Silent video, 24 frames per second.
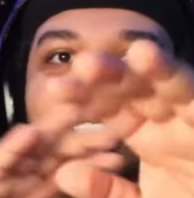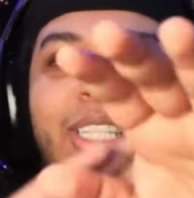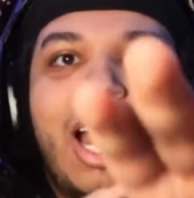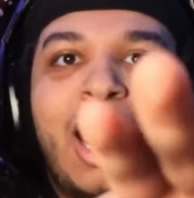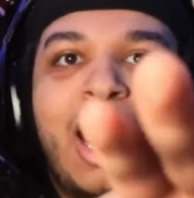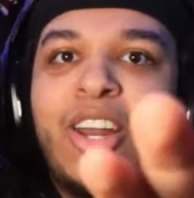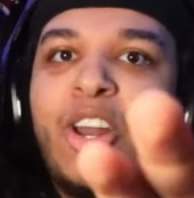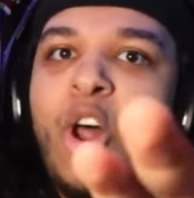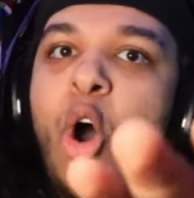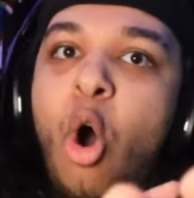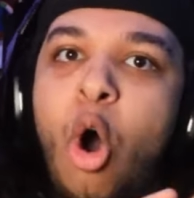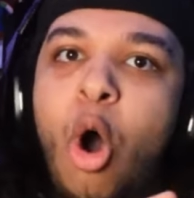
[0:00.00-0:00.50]

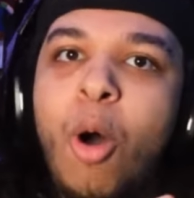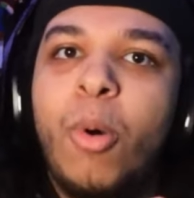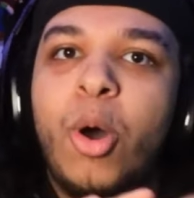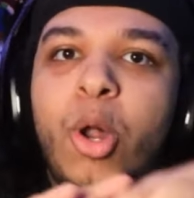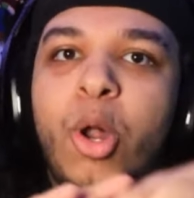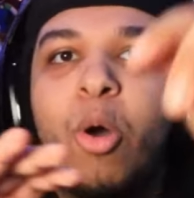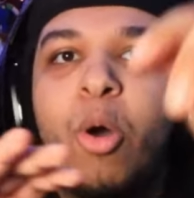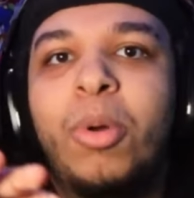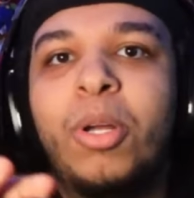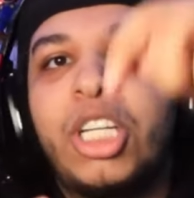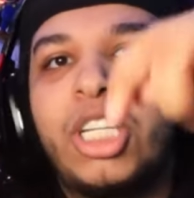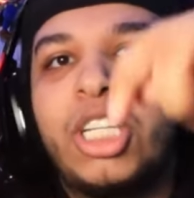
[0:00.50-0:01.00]
Not, no homo
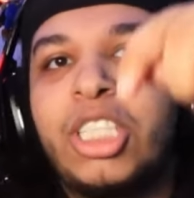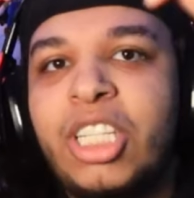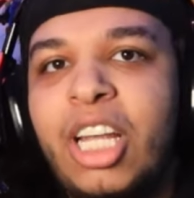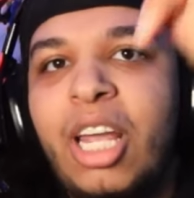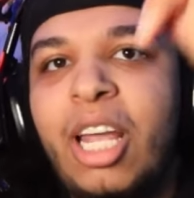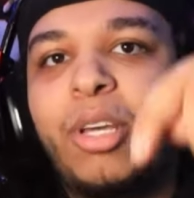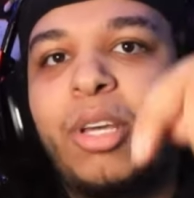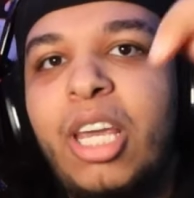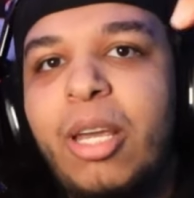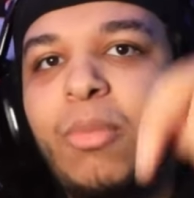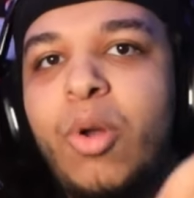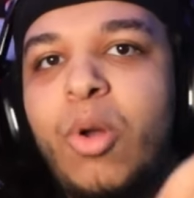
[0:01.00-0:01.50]
though, but just
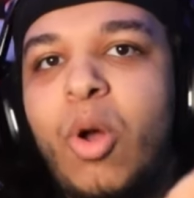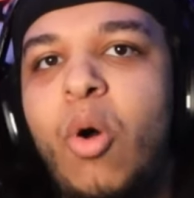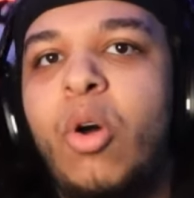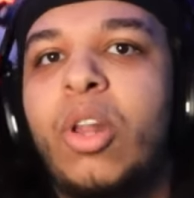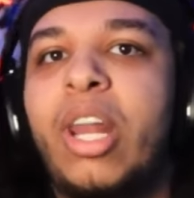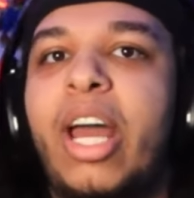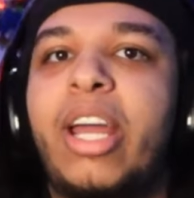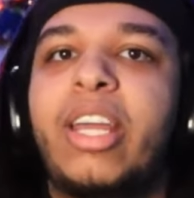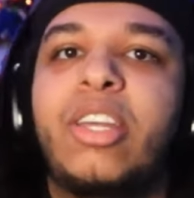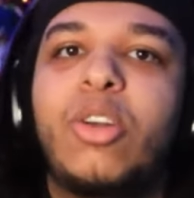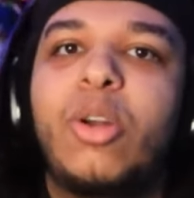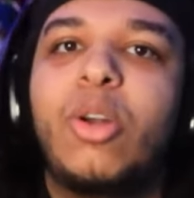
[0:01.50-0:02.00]
Sham, keep going.
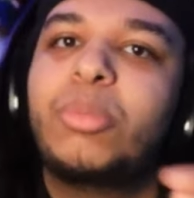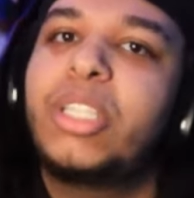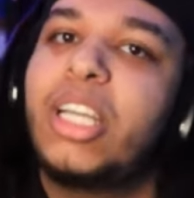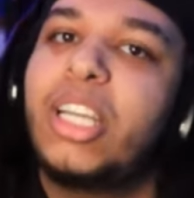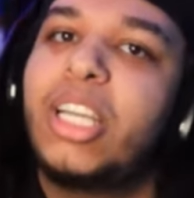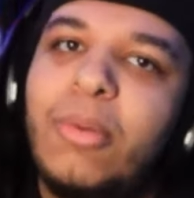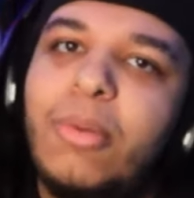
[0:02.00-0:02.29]
Like, you know what I'm saying?